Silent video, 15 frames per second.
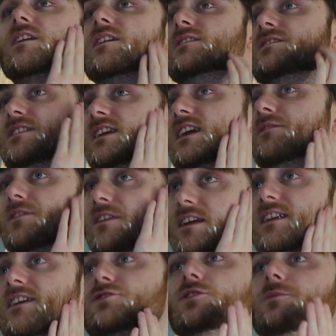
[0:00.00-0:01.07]
it nice and
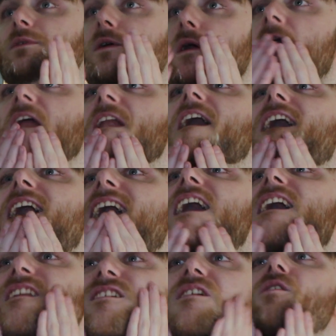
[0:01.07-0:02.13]
evenly distributed
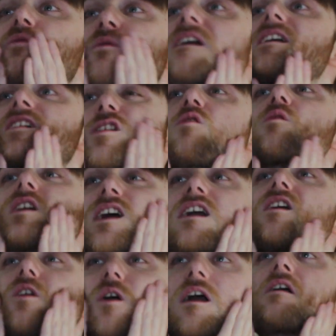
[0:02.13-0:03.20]
and away we
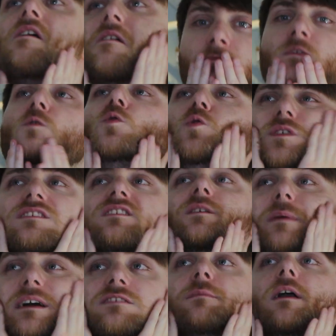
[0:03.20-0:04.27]
go. Ooh, this is
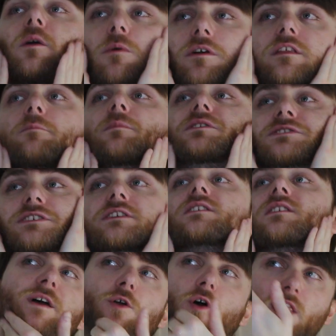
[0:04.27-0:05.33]
the best smelling one of the bunch.
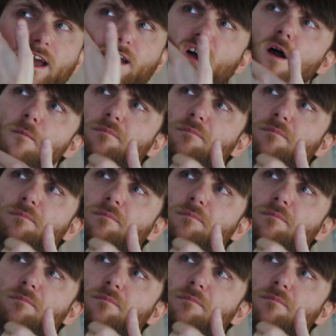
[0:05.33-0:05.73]
They're all like